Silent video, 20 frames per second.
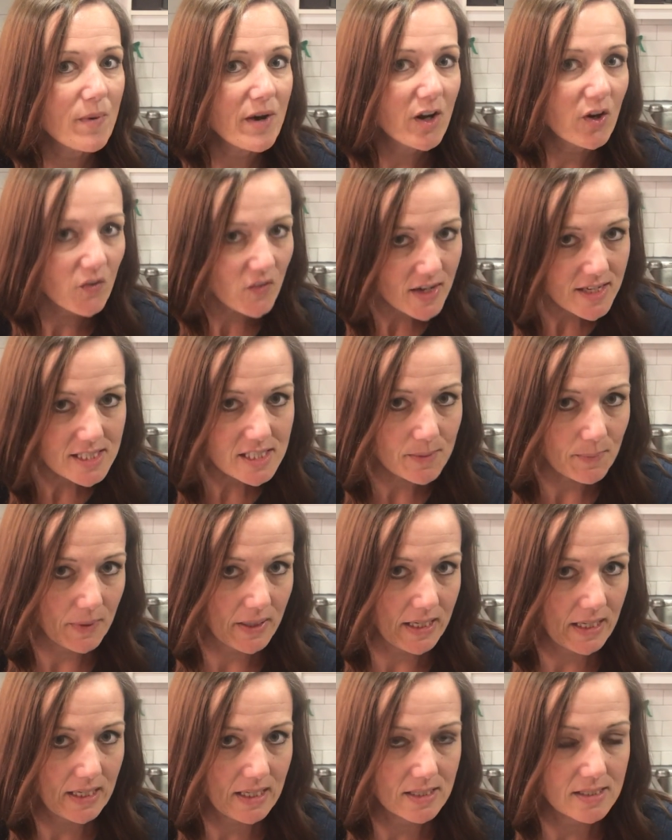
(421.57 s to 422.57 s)
many
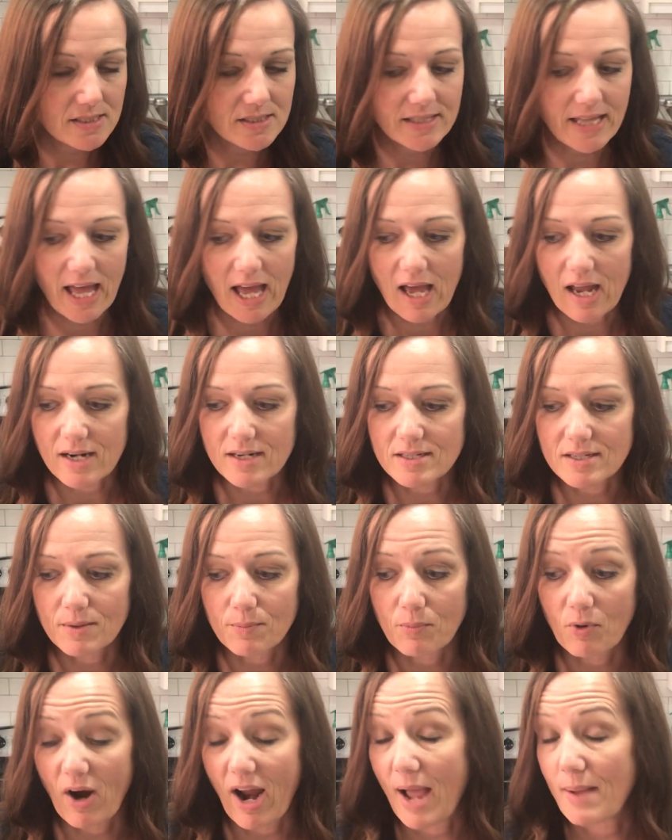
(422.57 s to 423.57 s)
recipes that
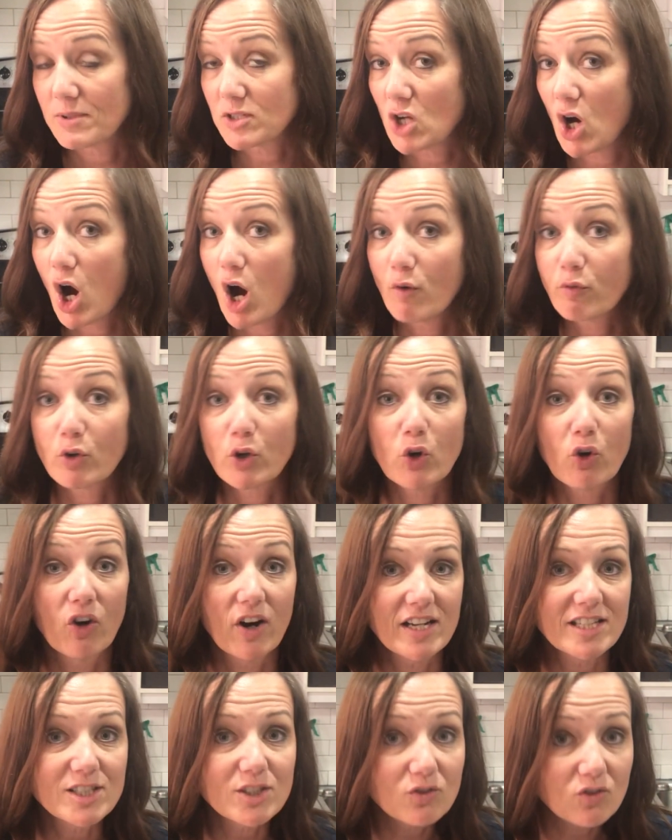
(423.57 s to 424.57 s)
perhaps call for
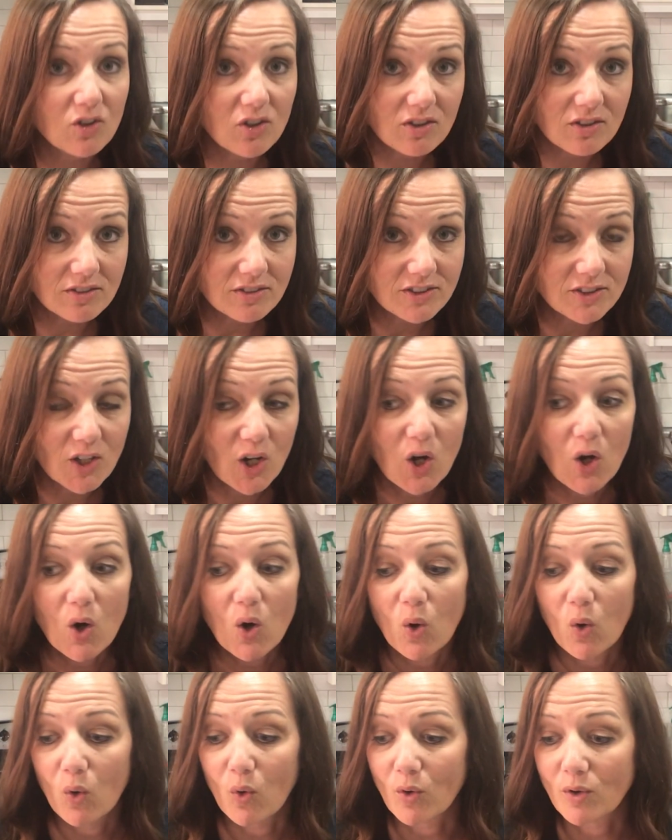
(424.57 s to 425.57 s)
crescent rolls
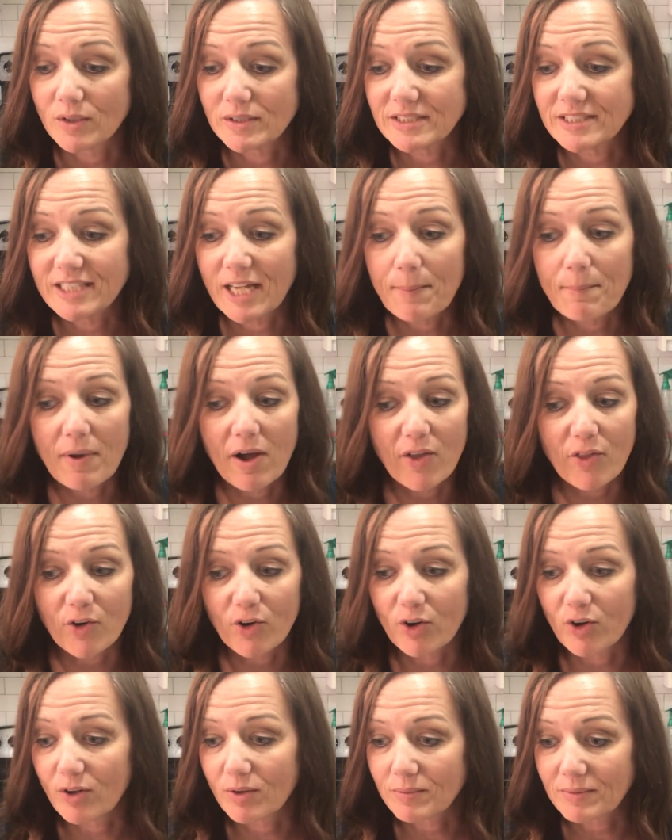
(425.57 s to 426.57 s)
or some
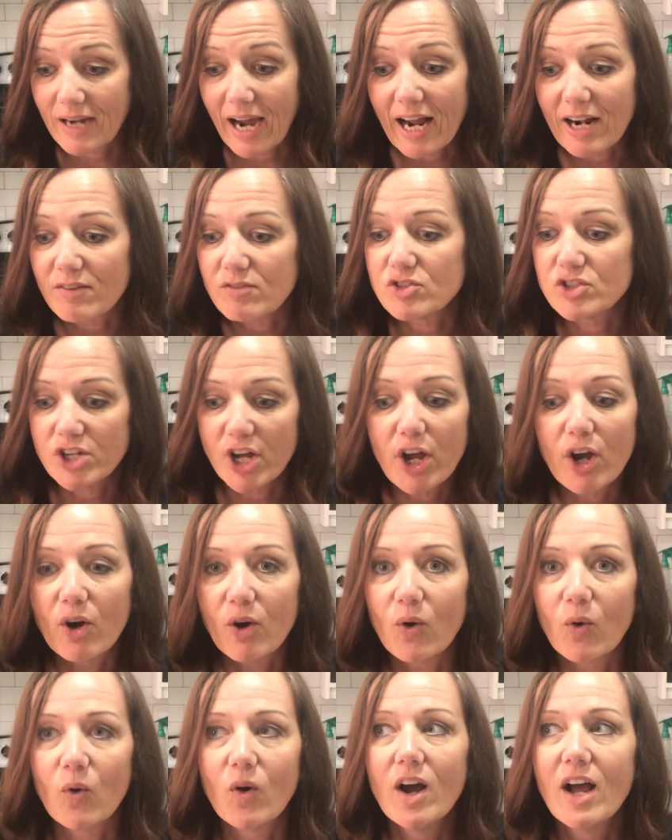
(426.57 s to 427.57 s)
other kind of
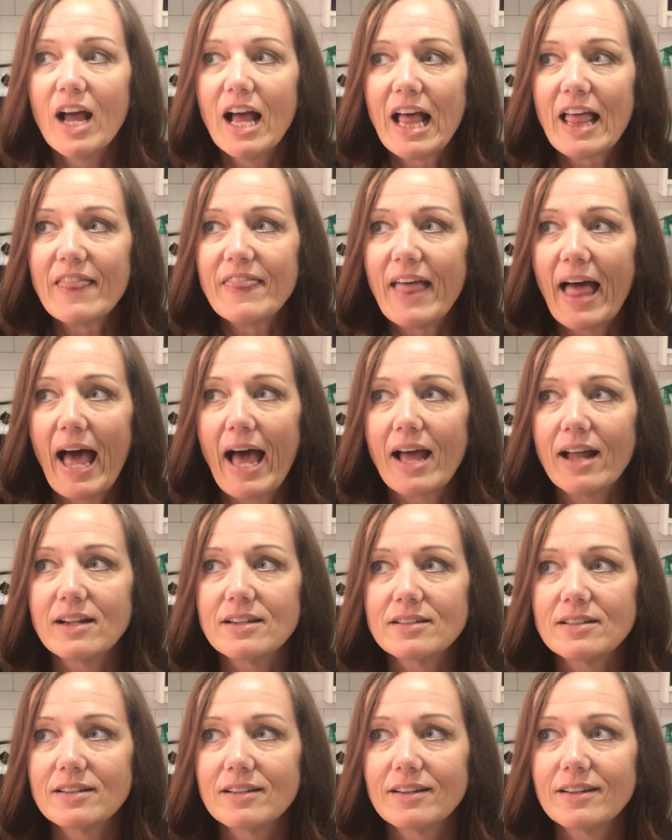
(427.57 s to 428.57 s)
dough
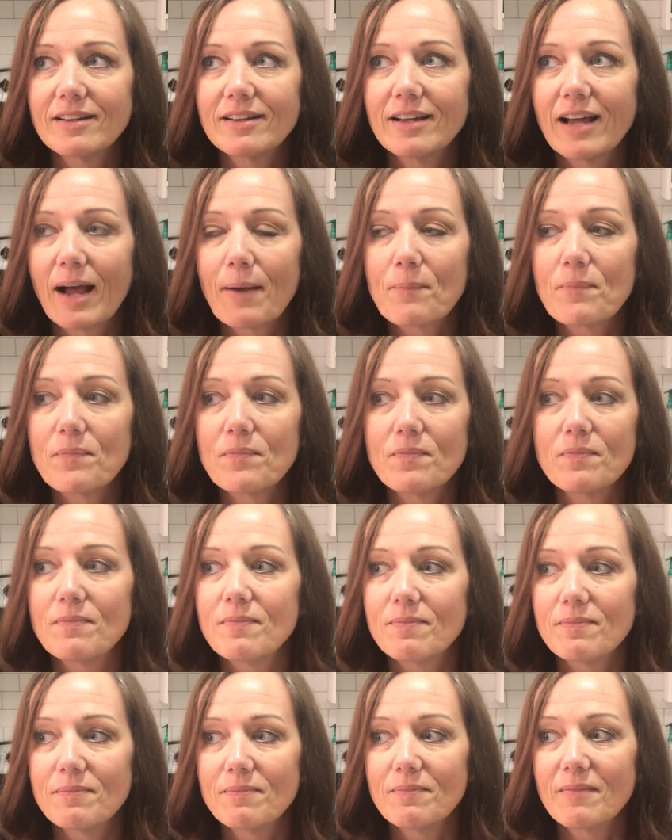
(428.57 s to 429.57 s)
that
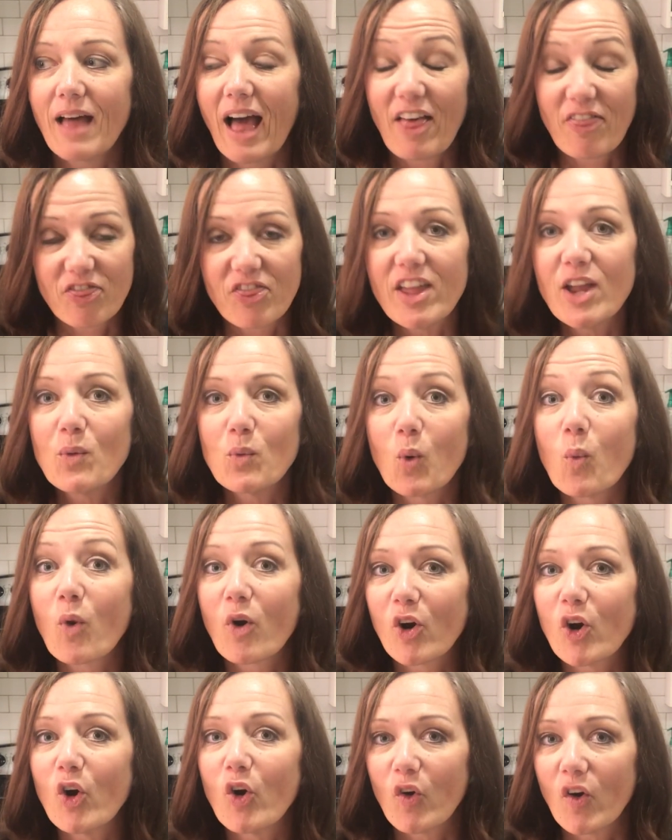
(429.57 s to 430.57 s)
I think will
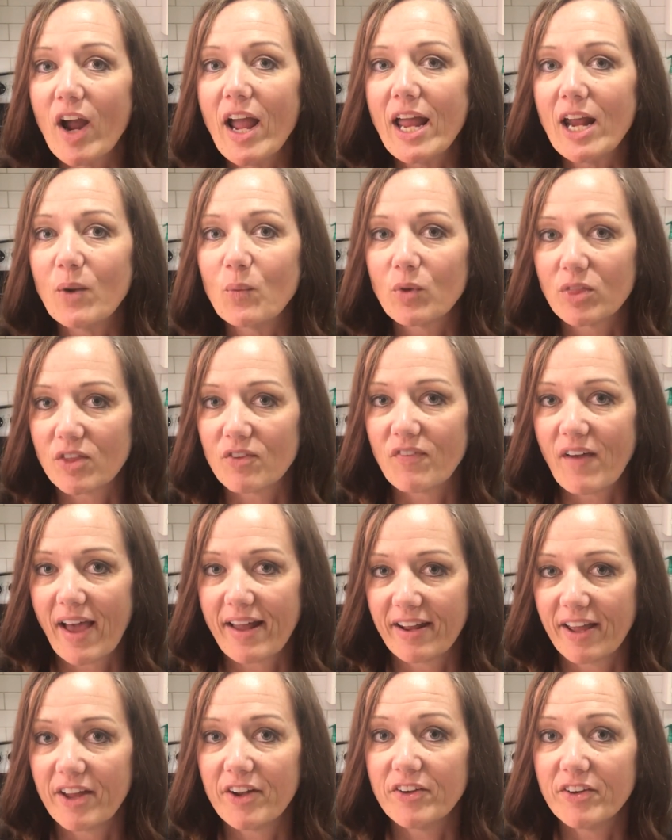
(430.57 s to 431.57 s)
work great with the
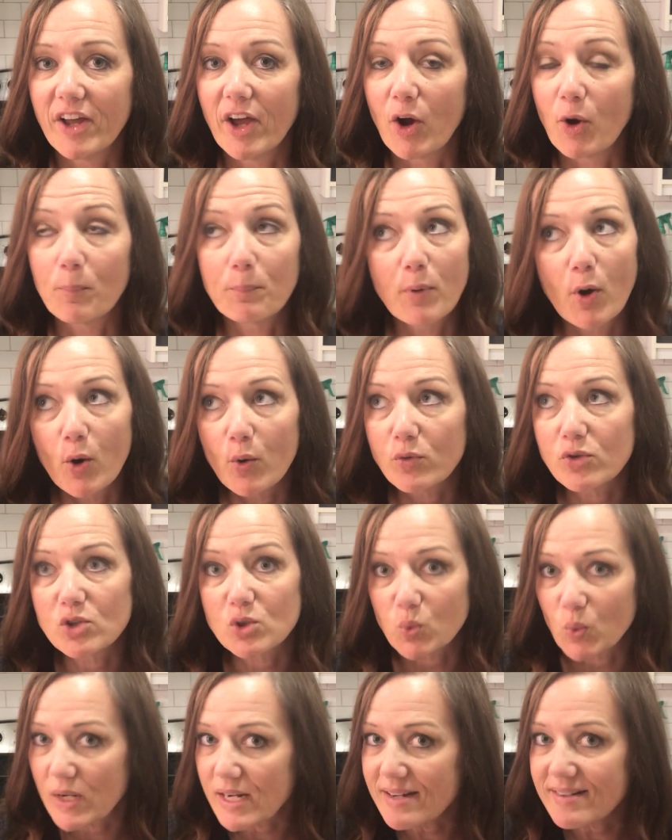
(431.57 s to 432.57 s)
fathead dough, both
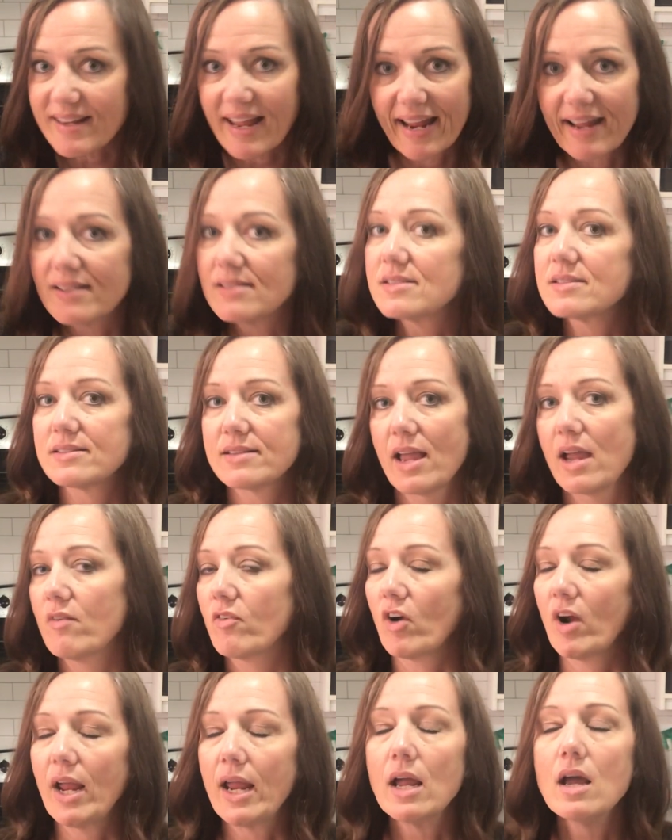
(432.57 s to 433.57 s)
sweet and
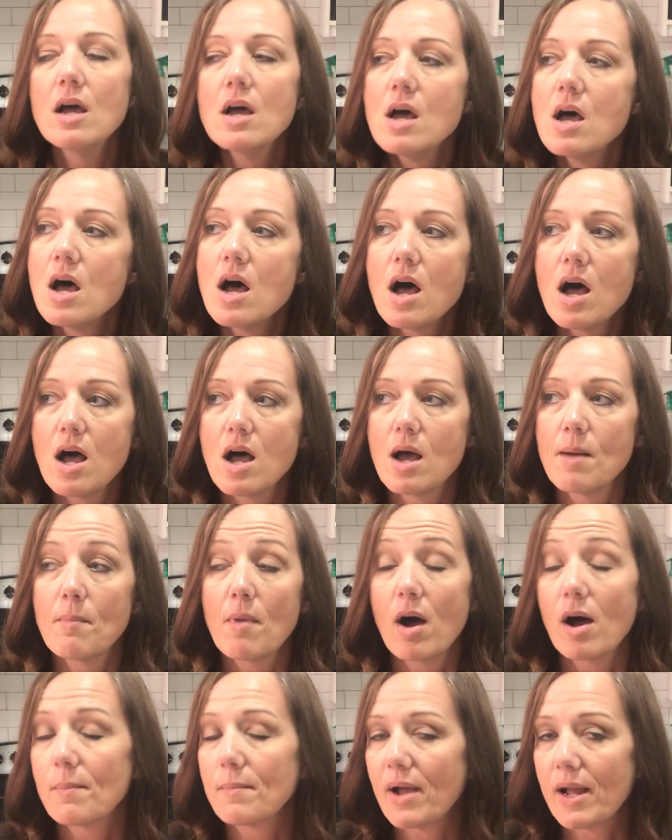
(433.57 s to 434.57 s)
savory.
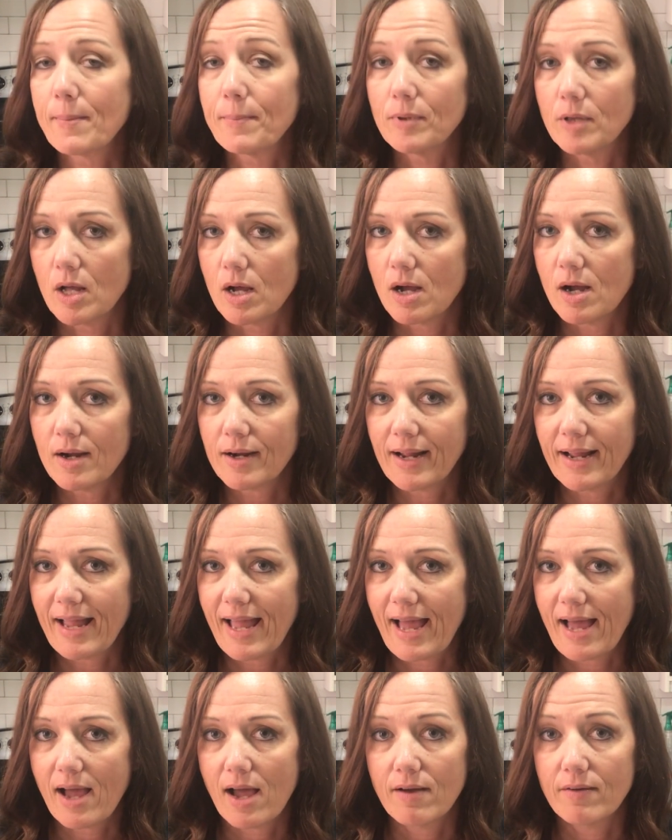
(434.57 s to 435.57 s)
On my blog, I
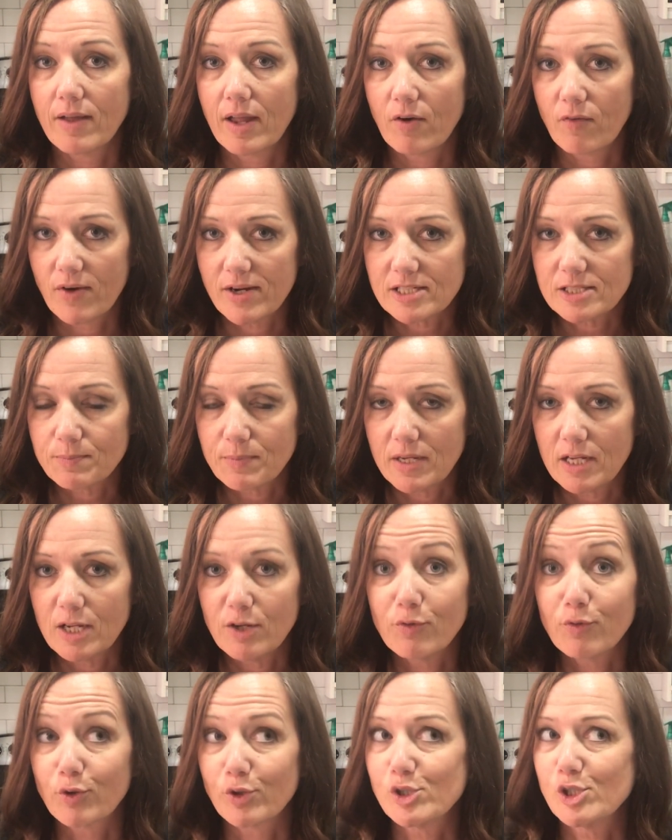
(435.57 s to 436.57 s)
have a recipe
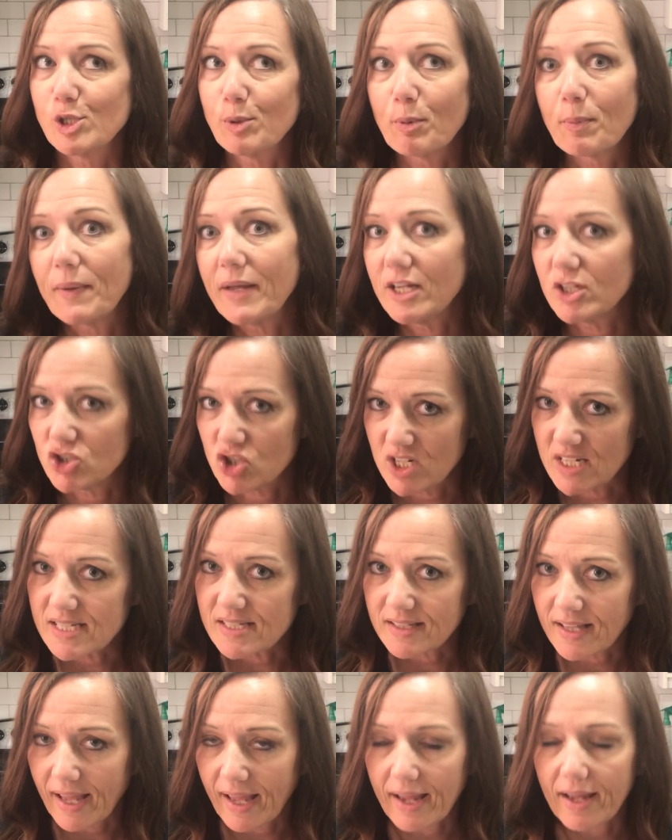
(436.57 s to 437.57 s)
for a sopapilla
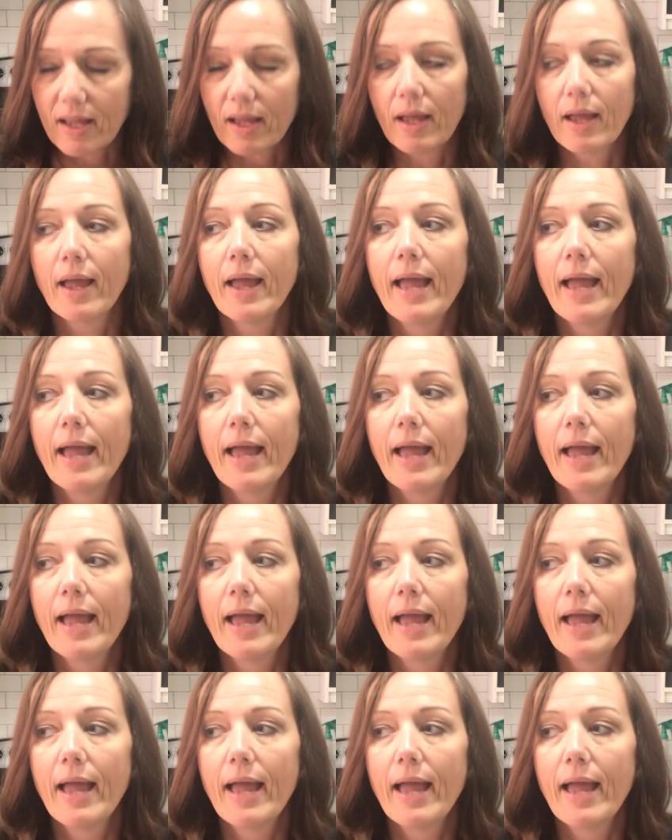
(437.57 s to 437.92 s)
cheesecake.